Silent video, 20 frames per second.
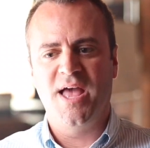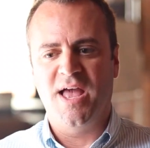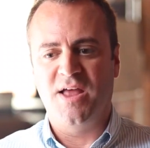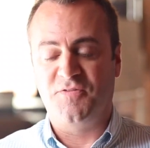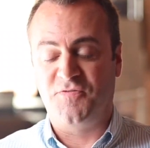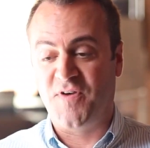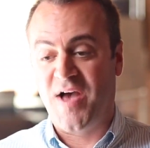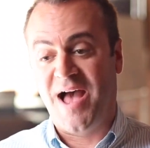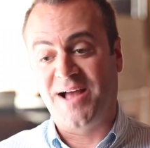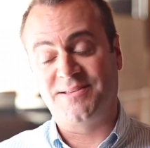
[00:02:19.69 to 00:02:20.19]

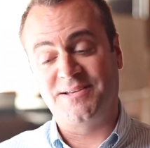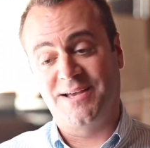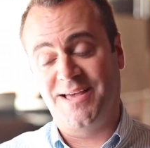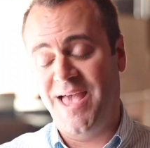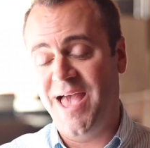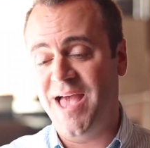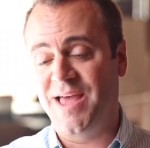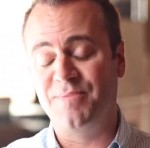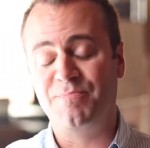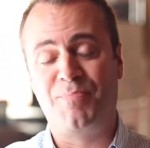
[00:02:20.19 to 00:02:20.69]
In fact,
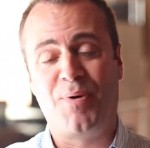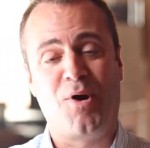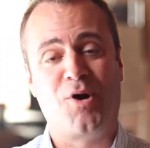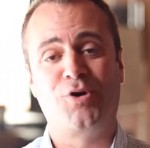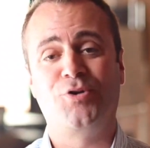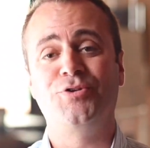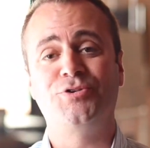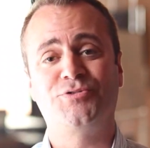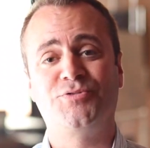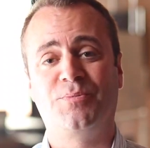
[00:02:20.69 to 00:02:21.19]
again,
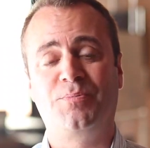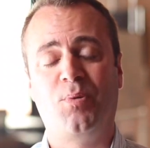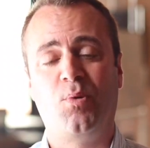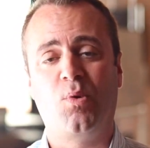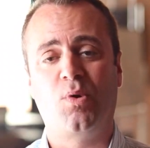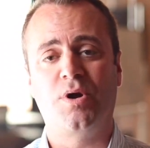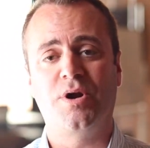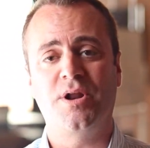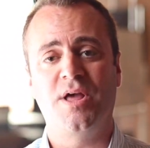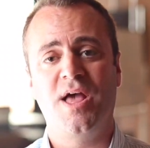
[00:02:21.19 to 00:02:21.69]
part of this
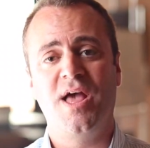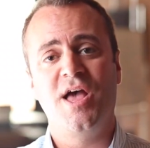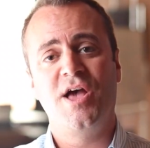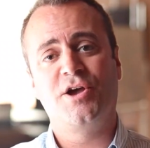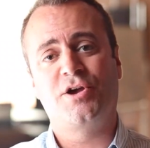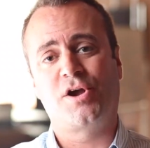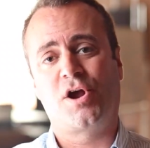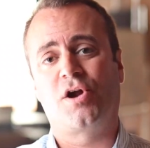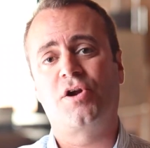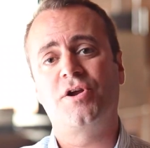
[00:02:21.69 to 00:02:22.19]
report,
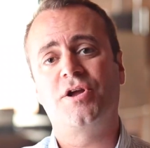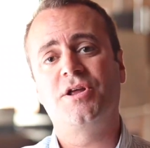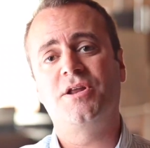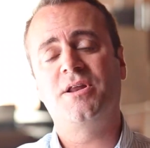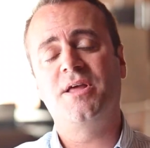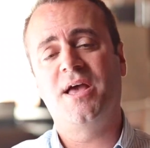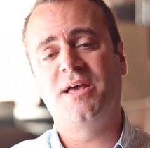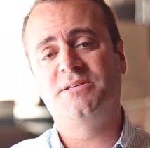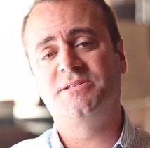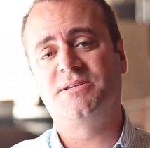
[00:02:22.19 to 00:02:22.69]

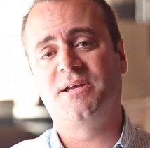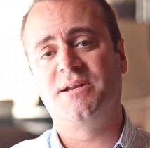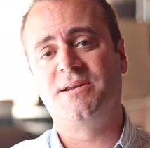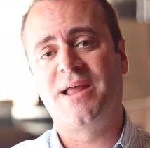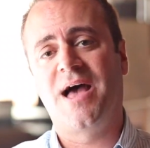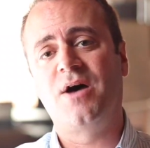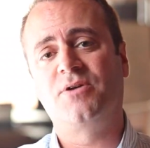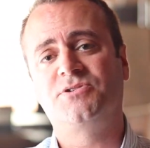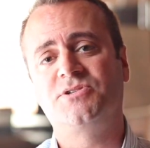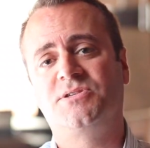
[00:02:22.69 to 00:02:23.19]
Kurian has
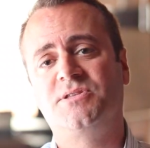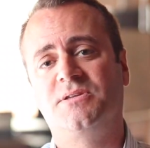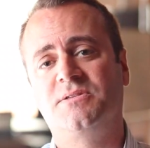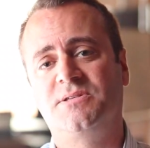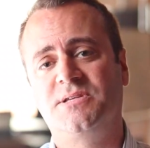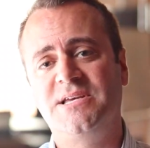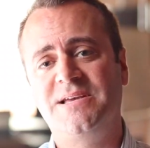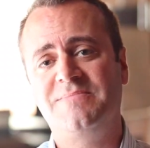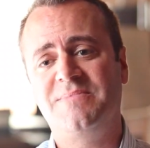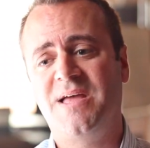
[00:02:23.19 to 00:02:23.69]
announced to the
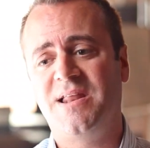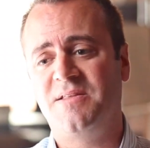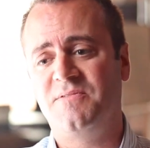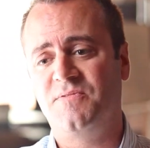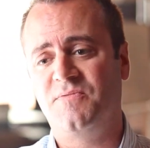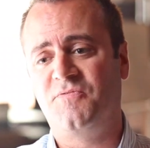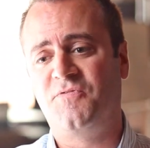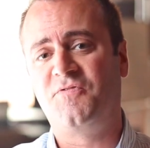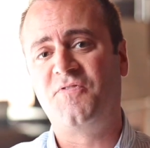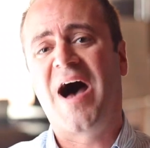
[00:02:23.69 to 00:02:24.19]
team
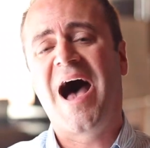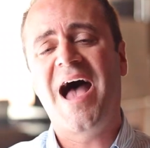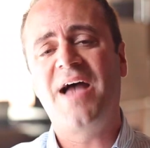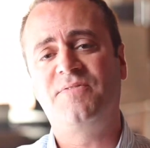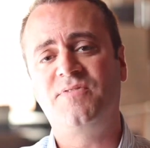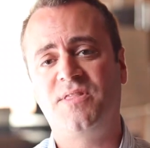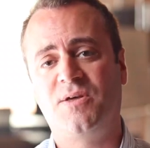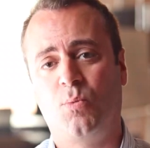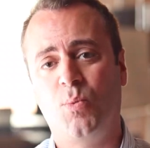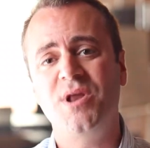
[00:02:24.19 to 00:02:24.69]

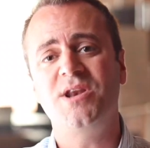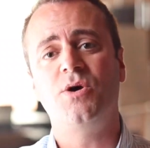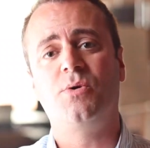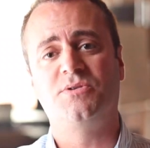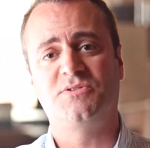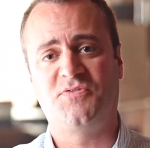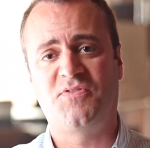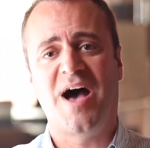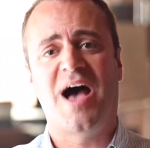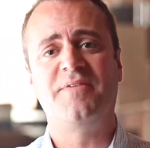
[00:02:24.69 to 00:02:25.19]
that the window
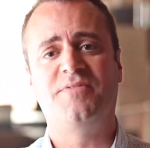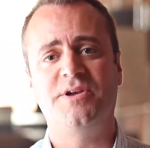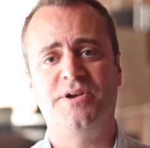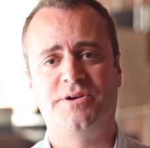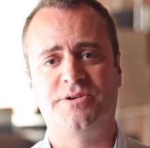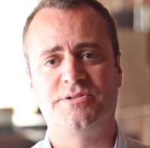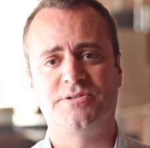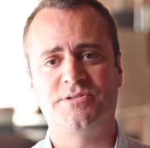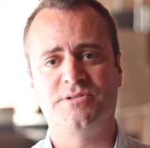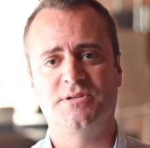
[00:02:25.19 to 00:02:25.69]
is 5
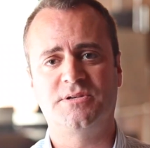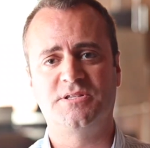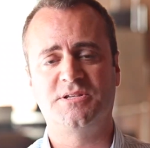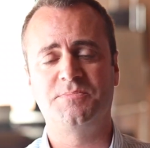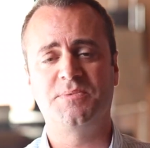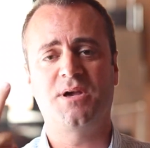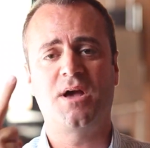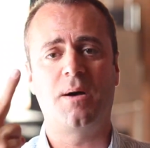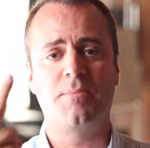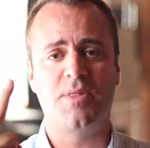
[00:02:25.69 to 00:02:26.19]
years to
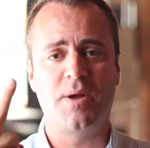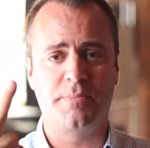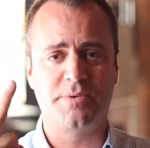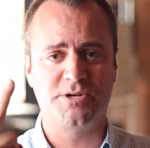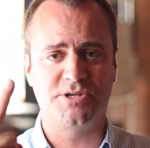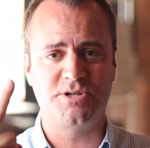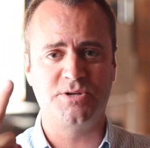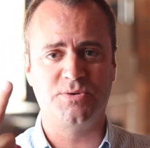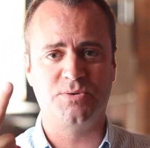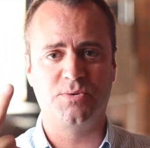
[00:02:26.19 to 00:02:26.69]
become number
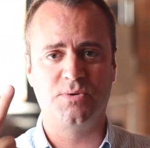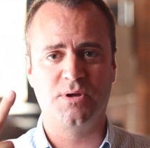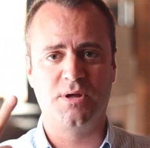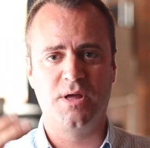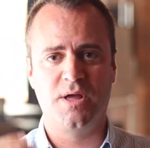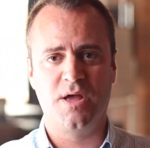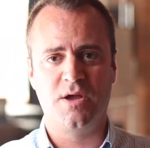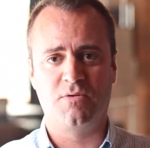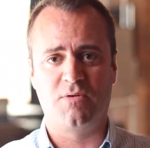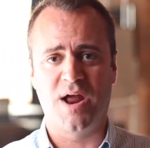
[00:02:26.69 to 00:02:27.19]
2,
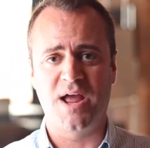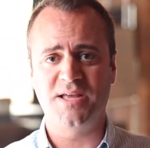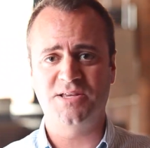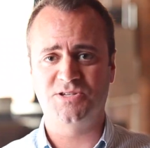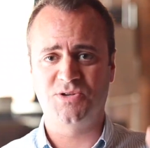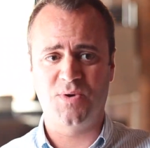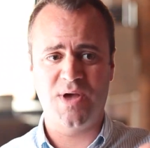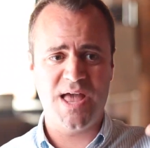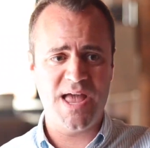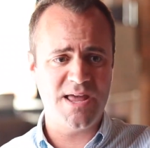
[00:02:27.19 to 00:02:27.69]
right?
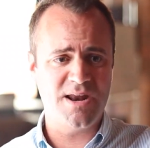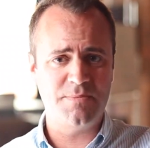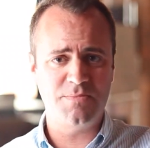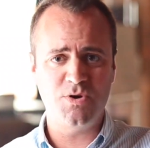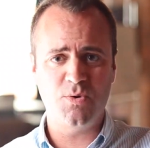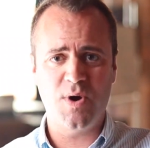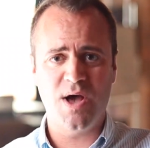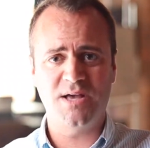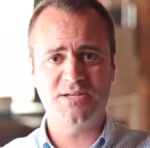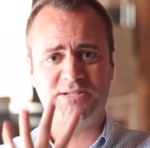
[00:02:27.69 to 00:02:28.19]
So
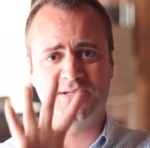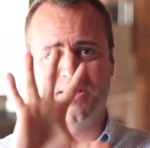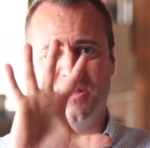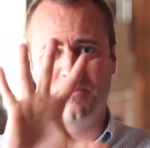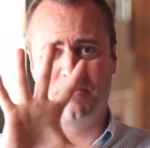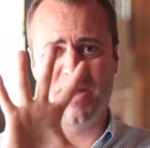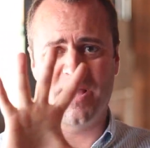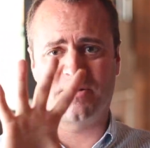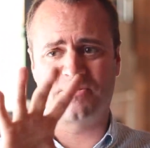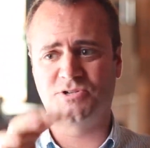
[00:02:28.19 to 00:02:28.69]
AWS,
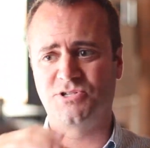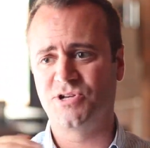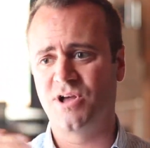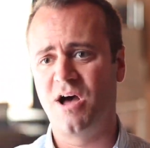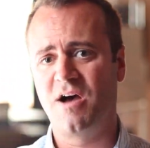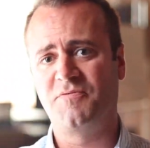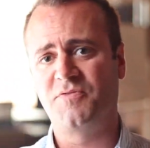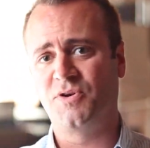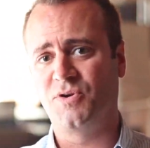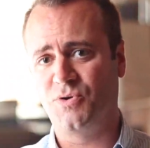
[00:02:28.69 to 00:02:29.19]

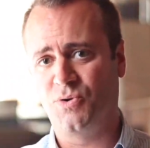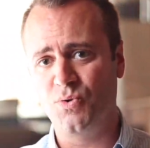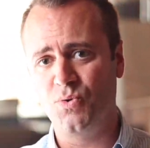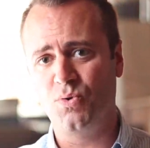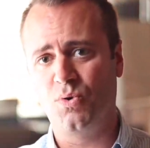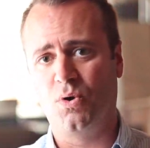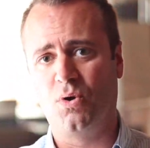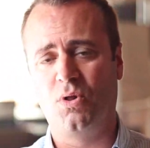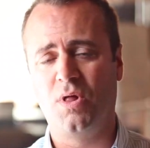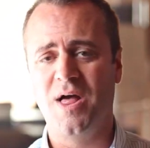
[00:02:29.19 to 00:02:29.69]
Microsoft,
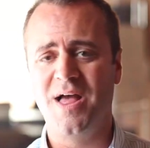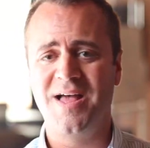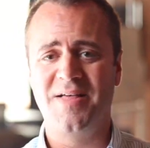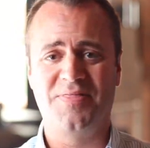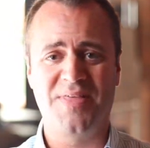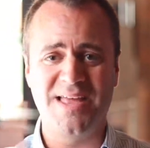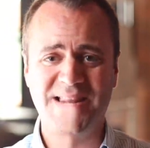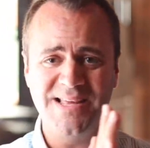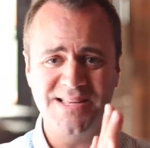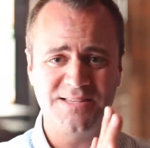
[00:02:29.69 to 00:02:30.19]
Google,
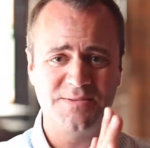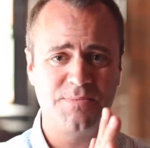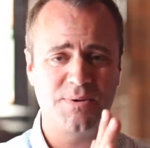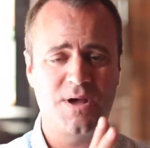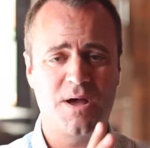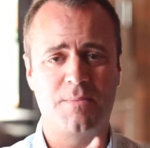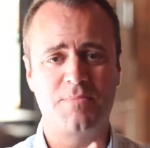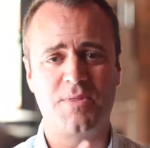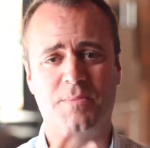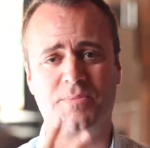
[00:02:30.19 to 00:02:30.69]
they need to
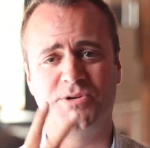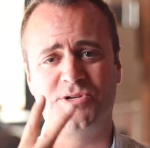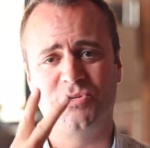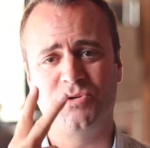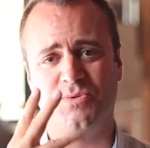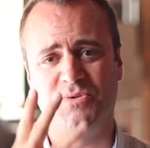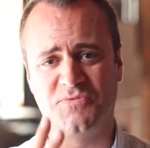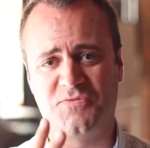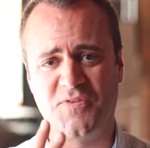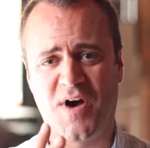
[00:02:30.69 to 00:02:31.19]
become number
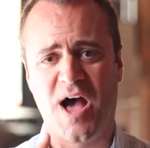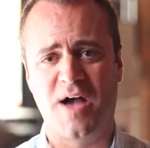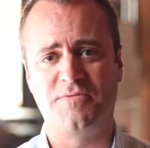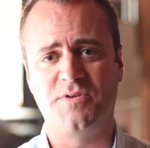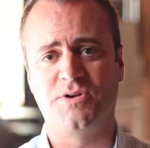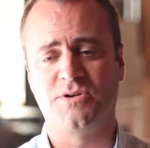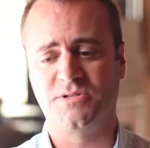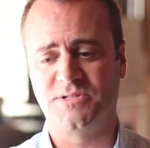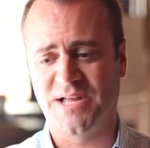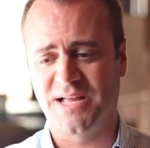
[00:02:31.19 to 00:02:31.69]
2 in 5
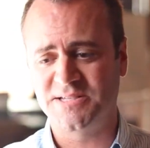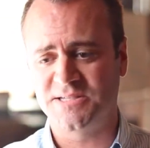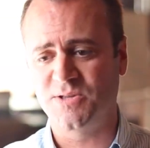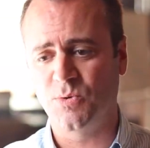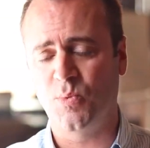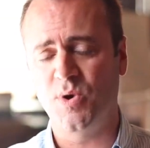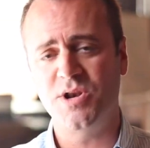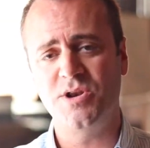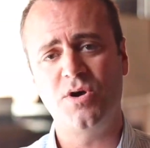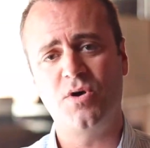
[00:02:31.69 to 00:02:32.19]
years. That's
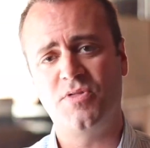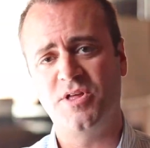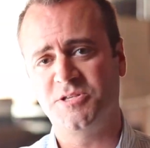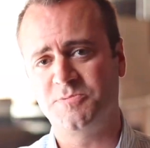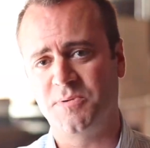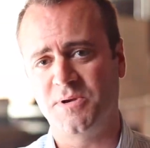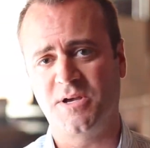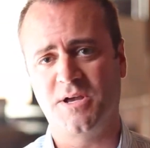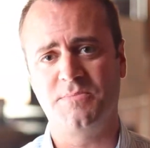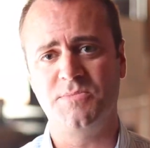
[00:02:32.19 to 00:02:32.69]
the window
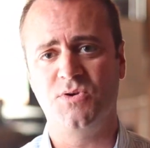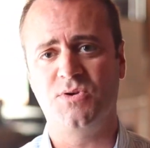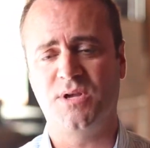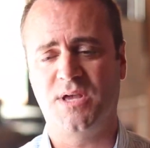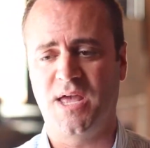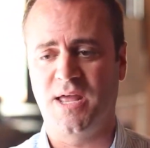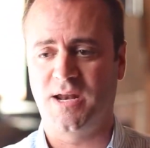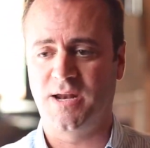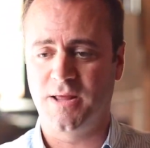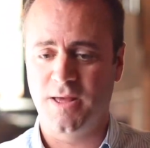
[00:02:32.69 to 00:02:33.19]
that's been
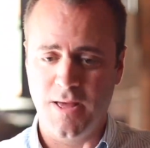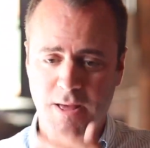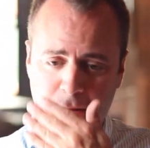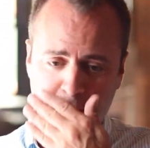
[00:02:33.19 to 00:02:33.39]
communicated.